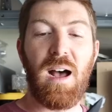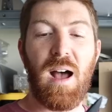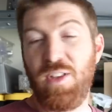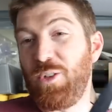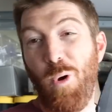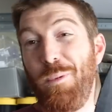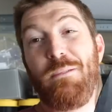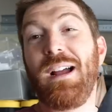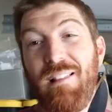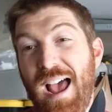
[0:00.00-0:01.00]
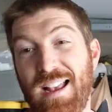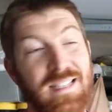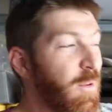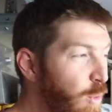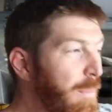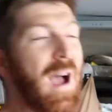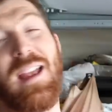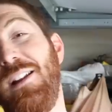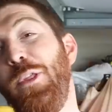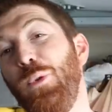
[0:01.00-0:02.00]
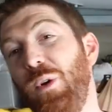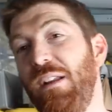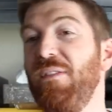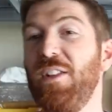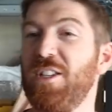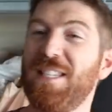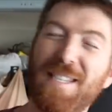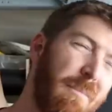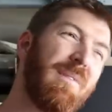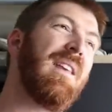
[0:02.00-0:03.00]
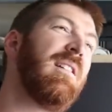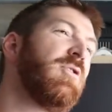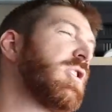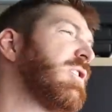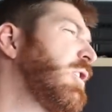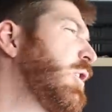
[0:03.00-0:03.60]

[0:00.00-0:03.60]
Uh, this won't be my last. I will buy another one. There's something just